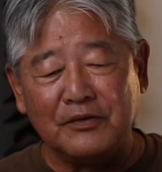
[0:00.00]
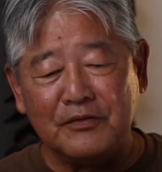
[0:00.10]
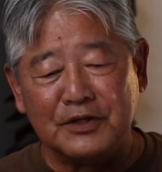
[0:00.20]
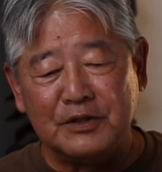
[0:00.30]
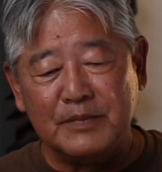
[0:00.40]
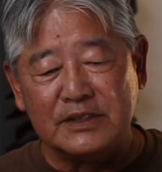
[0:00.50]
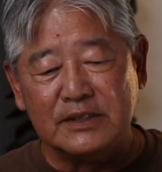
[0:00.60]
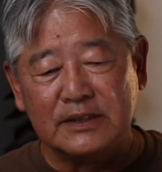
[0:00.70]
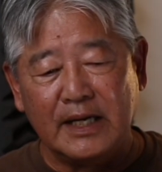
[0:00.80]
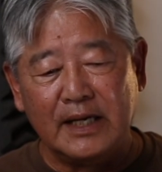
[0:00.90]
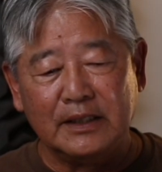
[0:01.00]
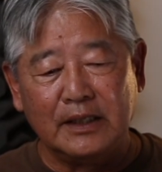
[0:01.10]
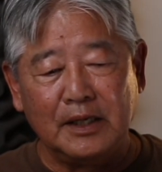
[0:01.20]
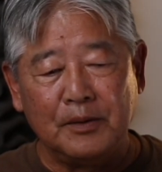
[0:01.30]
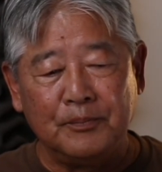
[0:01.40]
your instruments is that
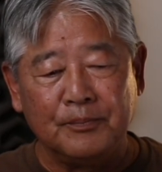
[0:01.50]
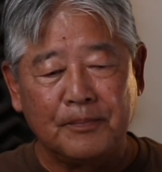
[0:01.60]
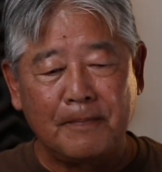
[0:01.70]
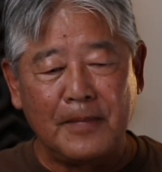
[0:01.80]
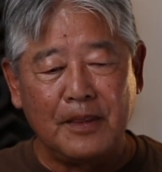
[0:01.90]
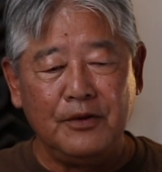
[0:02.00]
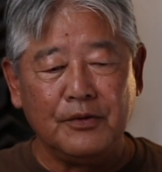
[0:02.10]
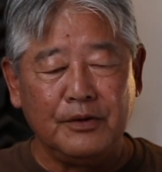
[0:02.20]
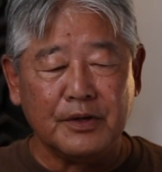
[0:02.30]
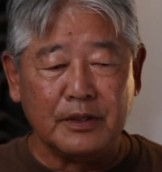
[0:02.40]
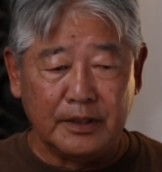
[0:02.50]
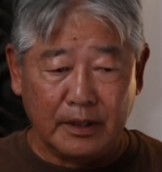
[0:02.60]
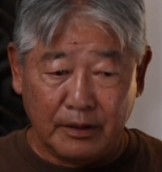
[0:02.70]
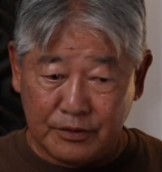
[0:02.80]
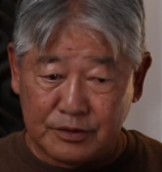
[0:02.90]
you can
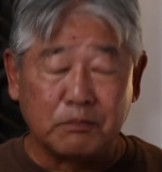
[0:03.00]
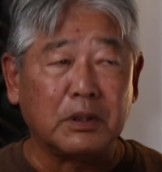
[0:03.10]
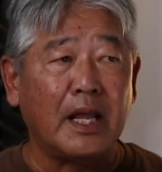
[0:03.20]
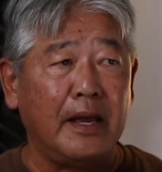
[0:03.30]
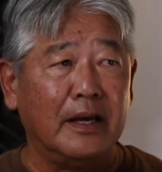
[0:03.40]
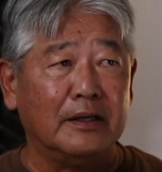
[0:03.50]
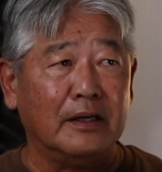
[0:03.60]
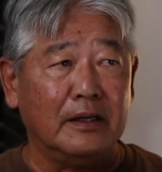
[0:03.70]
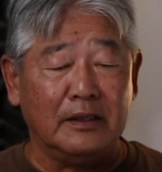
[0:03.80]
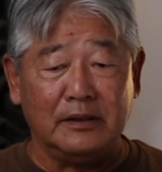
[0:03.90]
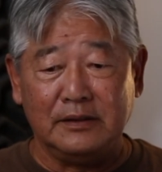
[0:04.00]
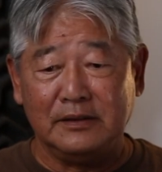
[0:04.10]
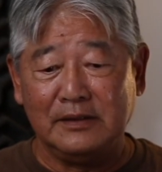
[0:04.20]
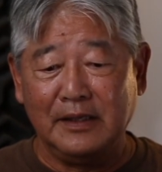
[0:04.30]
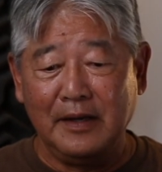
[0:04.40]
tell there's a plan,
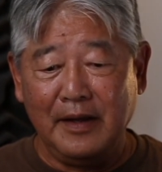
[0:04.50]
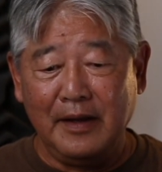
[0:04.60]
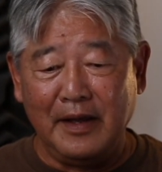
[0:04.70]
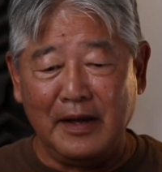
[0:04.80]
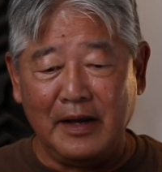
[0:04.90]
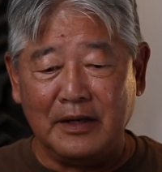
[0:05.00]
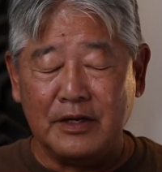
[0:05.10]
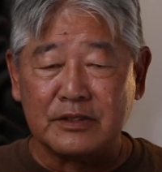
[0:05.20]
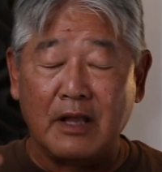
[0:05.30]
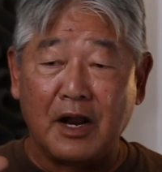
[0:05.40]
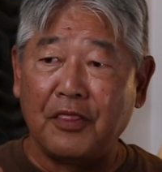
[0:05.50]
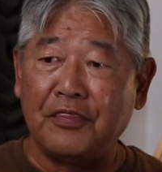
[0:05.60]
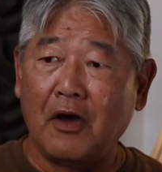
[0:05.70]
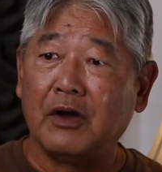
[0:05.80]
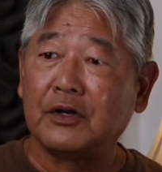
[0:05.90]
and there's a lot of
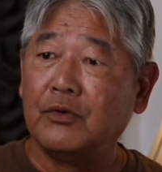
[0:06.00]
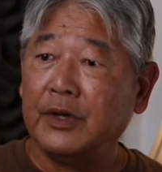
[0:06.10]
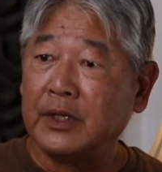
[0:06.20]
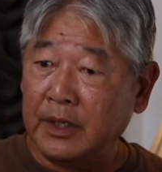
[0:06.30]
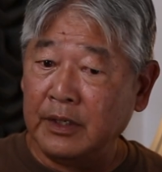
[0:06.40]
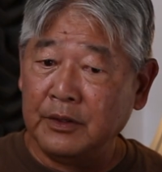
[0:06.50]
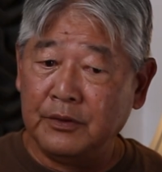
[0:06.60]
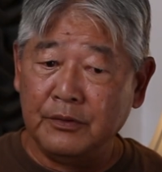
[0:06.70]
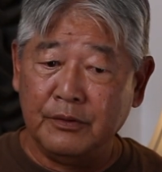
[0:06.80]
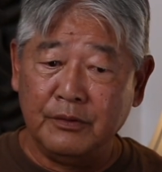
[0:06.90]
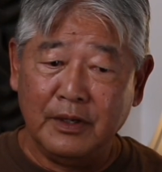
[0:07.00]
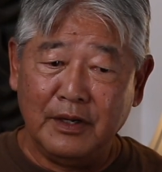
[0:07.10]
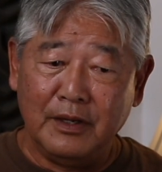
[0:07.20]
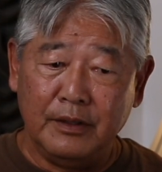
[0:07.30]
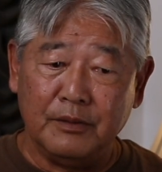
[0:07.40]
thought going into
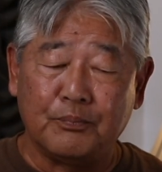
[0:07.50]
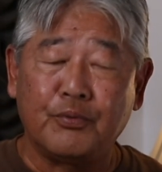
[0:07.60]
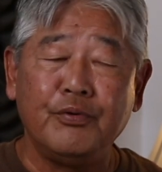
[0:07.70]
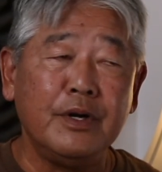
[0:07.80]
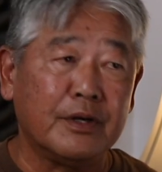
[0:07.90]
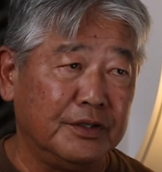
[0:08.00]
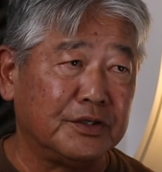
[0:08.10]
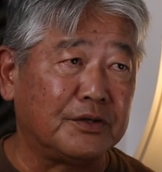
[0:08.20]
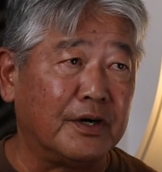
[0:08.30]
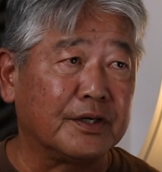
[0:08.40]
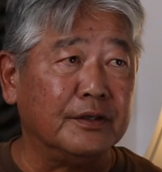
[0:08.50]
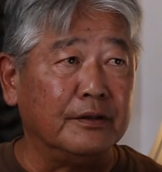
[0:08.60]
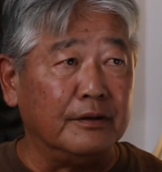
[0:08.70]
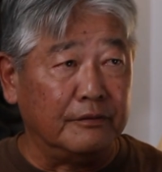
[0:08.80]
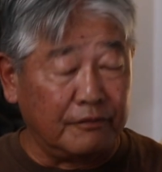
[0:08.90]
the pre-construction
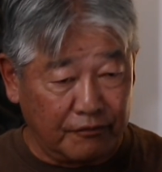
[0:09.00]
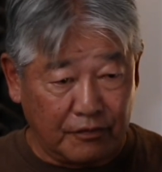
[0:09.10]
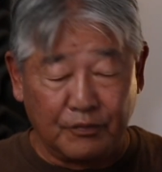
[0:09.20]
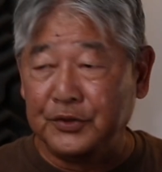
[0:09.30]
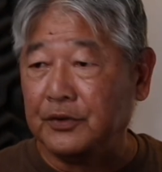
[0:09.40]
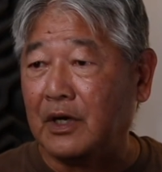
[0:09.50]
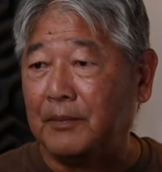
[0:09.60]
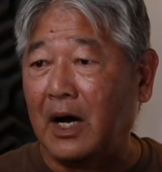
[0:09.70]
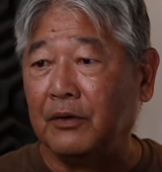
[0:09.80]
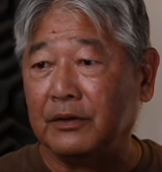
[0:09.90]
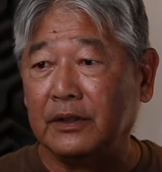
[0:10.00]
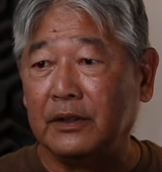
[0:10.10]
of what you come out